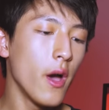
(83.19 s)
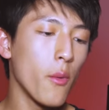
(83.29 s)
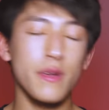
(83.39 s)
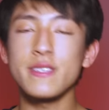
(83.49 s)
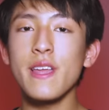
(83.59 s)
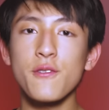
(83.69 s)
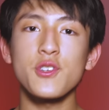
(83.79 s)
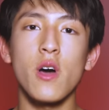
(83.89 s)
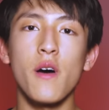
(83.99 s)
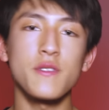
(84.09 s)
With stiff
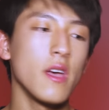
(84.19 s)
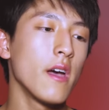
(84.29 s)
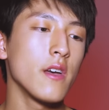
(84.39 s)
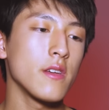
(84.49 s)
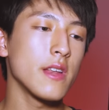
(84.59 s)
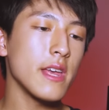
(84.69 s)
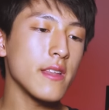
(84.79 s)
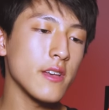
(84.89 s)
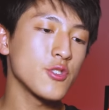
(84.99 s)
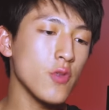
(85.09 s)
shafts, you need
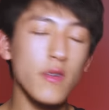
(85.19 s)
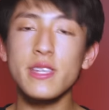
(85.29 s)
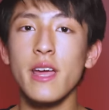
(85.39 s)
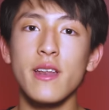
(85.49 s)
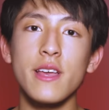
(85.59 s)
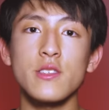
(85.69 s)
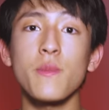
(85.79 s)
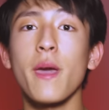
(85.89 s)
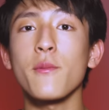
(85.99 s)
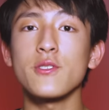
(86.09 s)
a strong technique to
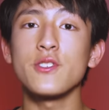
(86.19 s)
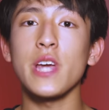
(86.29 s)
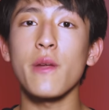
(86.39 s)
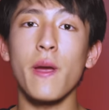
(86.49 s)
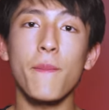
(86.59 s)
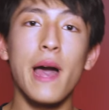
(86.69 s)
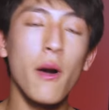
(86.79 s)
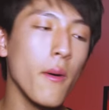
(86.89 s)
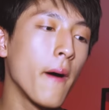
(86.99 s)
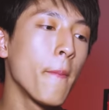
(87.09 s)
be able to generate
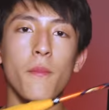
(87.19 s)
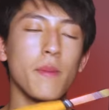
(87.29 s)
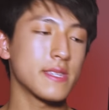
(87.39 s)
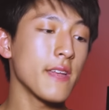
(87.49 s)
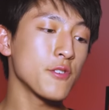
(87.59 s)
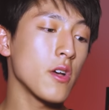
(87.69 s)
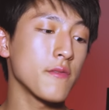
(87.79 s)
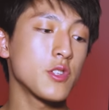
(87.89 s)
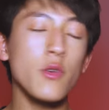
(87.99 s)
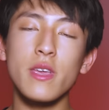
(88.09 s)
power, but stiff
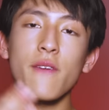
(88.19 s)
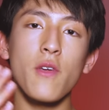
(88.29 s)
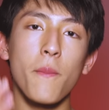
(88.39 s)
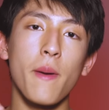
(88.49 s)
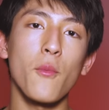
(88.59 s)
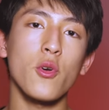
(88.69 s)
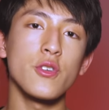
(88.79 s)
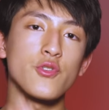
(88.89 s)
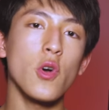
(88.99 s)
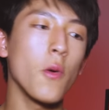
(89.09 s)
shafts do give you a bit more
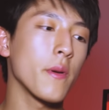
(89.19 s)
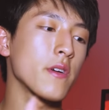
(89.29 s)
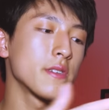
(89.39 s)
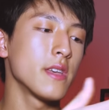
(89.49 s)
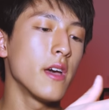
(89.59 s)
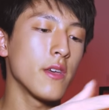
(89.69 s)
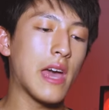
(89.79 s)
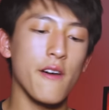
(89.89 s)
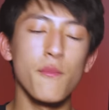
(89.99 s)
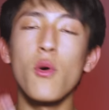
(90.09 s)
control because you
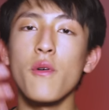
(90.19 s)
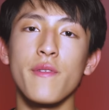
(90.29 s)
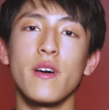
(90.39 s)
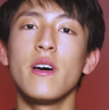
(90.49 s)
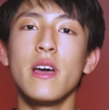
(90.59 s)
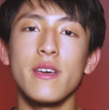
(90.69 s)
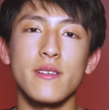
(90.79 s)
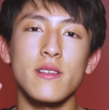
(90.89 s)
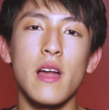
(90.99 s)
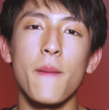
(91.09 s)
have more of a
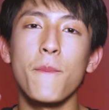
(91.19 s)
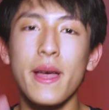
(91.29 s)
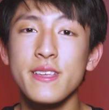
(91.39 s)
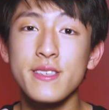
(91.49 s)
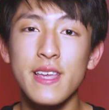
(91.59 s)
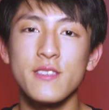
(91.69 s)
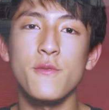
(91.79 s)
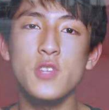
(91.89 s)
like better sense of